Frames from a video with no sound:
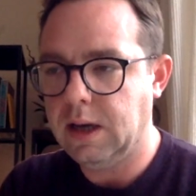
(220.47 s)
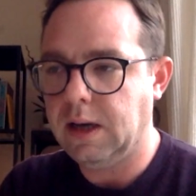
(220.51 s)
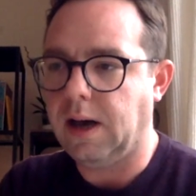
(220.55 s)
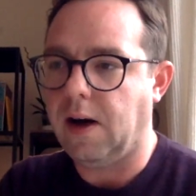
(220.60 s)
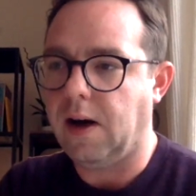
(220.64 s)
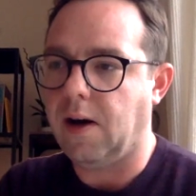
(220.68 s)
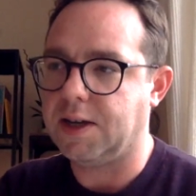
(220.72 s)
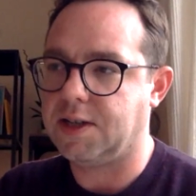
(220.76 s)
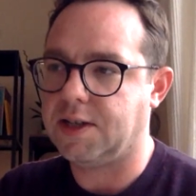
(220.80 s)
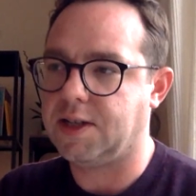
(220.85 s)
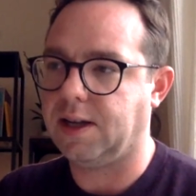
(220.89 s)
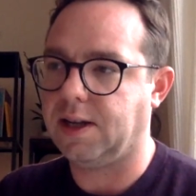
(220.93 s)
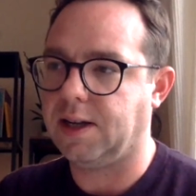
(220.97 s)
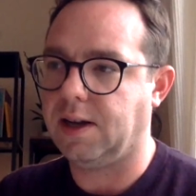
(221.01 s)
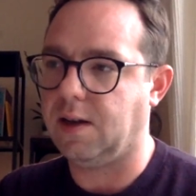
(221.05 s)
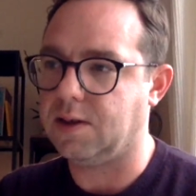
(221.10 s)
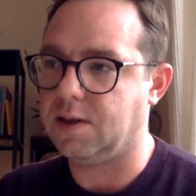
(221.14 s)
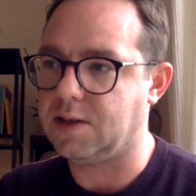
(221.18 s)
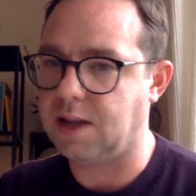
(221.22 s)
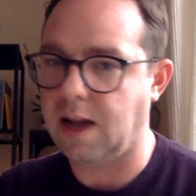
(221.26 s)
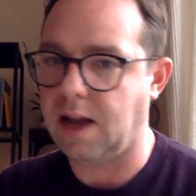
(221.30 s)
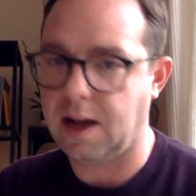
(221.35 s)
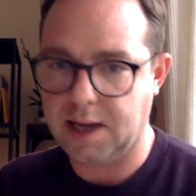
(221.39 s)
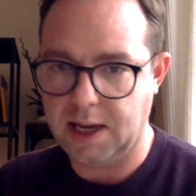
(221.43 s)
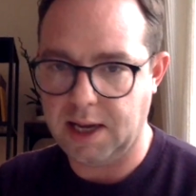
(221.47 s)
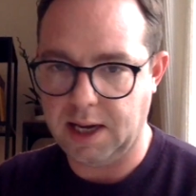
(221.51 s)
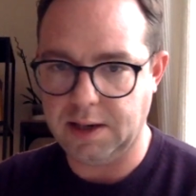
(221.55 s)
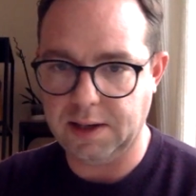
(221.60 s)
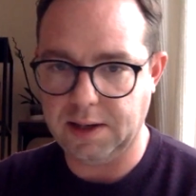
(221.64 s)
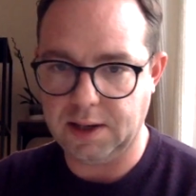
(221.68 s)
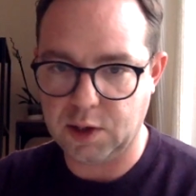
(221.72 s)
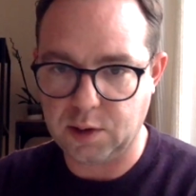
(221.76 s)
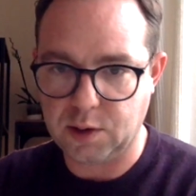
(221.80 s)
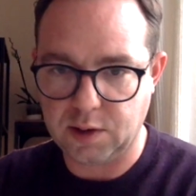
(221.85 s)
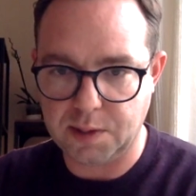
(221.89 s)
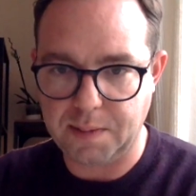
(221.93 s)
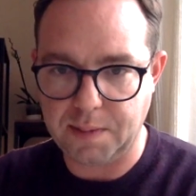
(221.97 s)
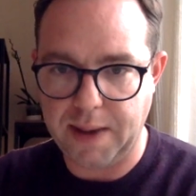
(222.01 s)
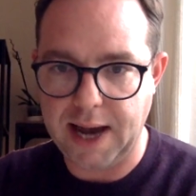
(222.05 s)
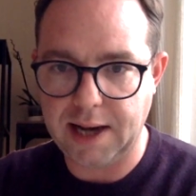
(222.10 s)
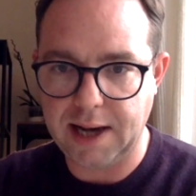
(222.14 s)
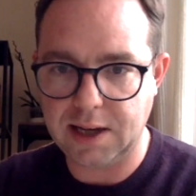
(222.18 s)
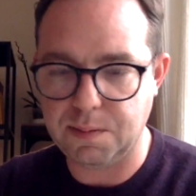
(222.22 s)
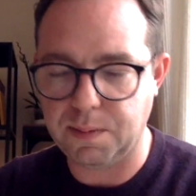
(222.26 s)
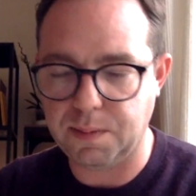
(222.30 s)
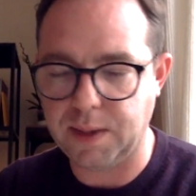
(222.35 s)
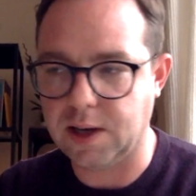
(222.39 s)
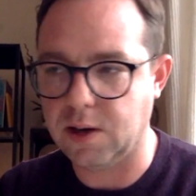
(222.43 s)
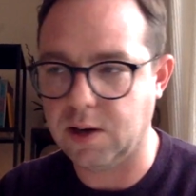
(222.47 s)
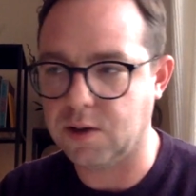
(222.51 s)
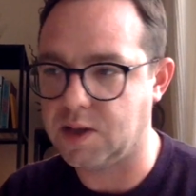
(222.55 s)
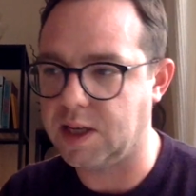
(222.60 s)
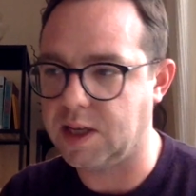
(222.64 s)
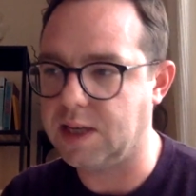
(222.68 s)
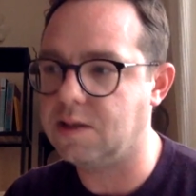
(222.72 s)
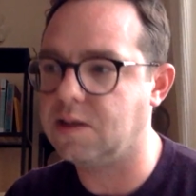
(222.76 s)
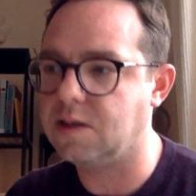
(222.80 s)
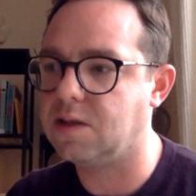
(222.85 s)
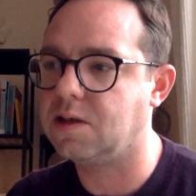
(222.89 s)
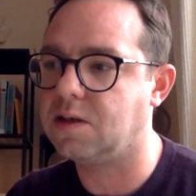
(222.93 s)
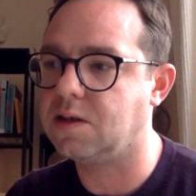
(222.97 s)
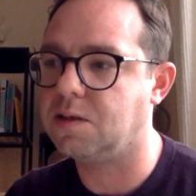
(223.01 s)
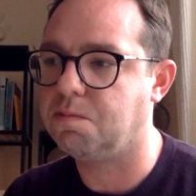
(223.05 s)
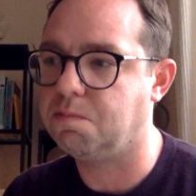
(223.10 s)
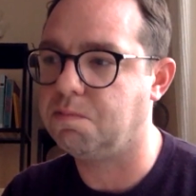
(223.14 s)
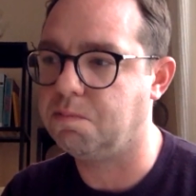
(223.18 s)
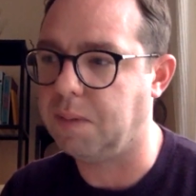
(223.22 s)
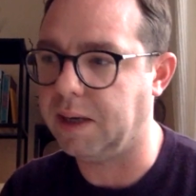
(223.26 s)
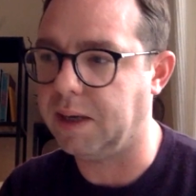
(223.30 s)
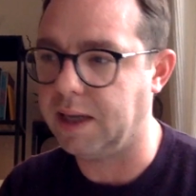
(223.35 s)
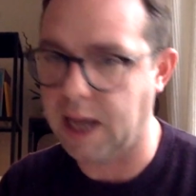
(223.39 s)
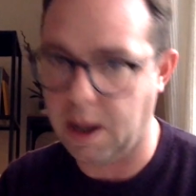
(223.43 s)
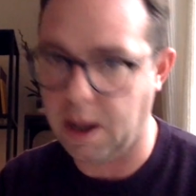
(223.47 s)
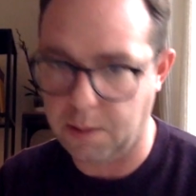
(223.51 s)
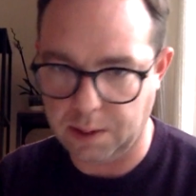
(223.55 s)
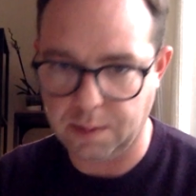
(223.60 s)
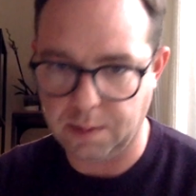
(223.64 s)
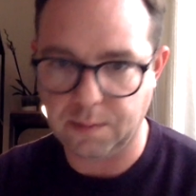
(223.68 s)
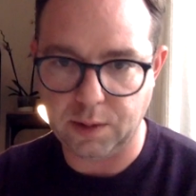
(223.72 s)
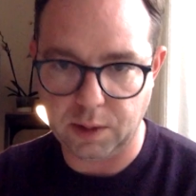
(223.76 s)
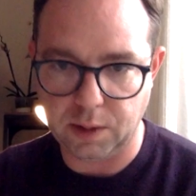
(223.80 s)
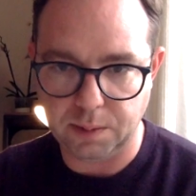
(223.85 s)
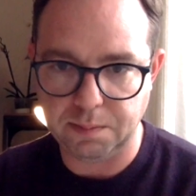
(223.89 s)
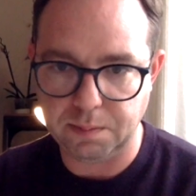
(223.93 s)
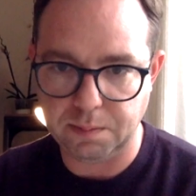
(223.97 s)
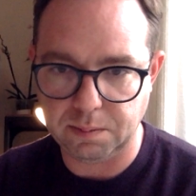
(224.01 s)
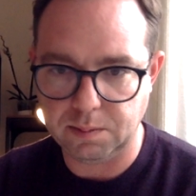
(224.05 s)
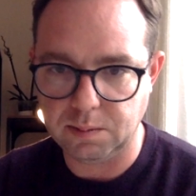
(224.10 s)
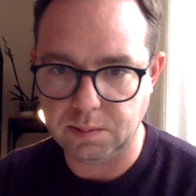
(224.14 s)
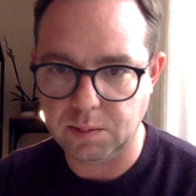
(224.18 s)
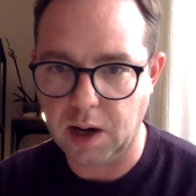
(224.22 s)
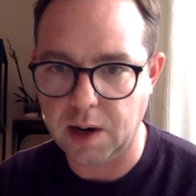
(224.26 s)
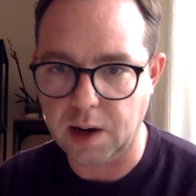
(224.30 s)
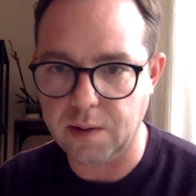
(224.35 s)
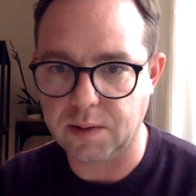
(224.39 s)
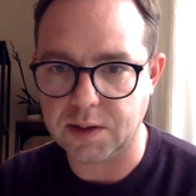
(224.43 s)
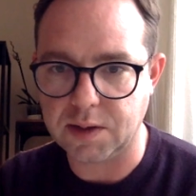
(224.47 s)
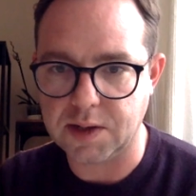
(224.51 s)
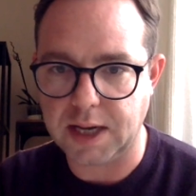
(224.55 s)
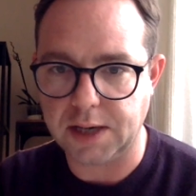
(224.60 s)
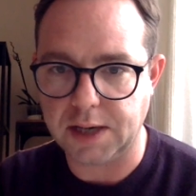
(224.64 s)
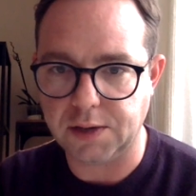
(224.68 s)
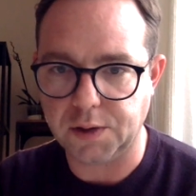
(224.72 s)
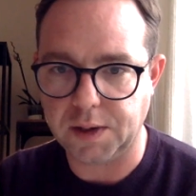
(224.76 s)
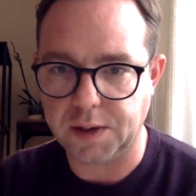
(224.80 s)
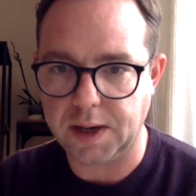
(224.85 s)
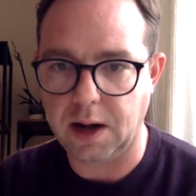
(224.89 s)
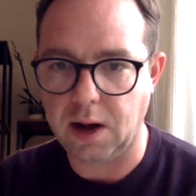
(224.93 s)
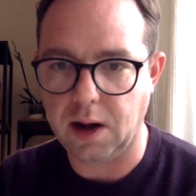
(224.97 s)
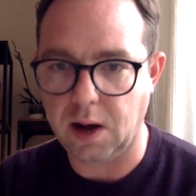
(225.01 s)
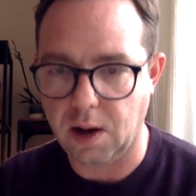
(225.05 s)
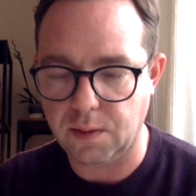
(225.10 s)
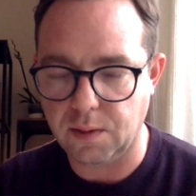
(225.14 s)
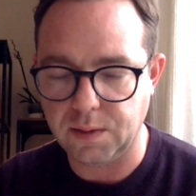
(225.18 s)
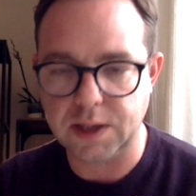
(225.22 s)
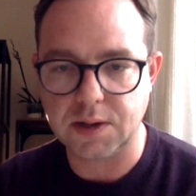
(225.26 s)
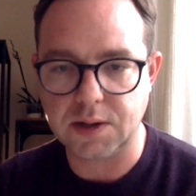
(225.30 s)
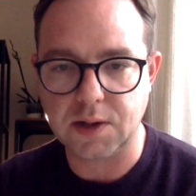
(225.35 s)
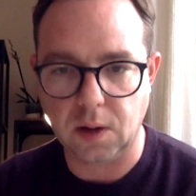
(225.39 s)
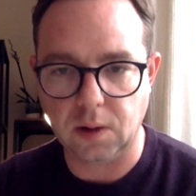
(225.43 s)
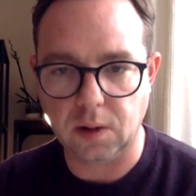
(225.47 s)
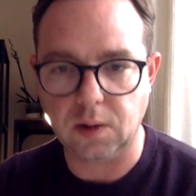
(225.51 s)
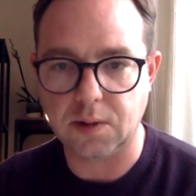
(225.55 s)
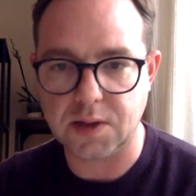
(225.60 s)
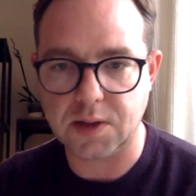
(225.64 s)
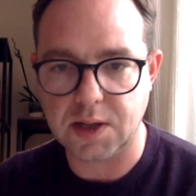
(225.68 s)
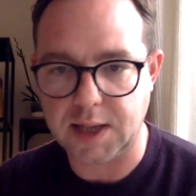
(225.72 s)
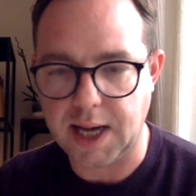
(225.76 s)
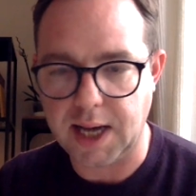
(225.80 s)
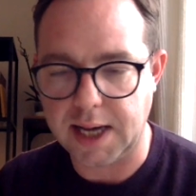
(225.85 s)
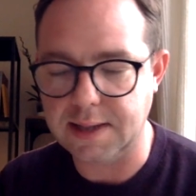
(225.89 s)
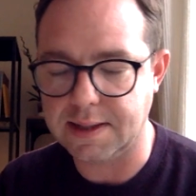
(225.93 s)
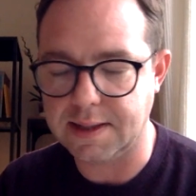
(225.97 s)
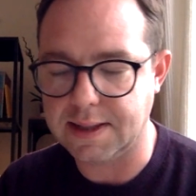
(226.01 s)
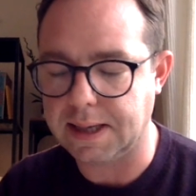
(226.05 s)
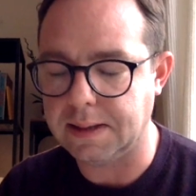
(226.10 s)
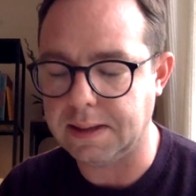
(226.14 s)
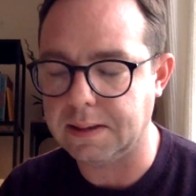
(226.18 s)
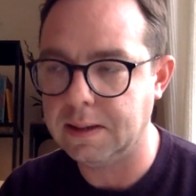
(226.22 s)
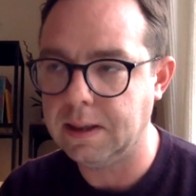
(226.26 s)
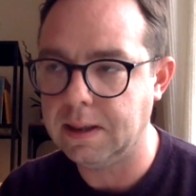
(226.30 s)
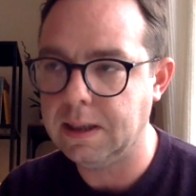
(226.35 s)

ICLR is lucky in this respect because it's been going for over a century and a half and it's got lots of data.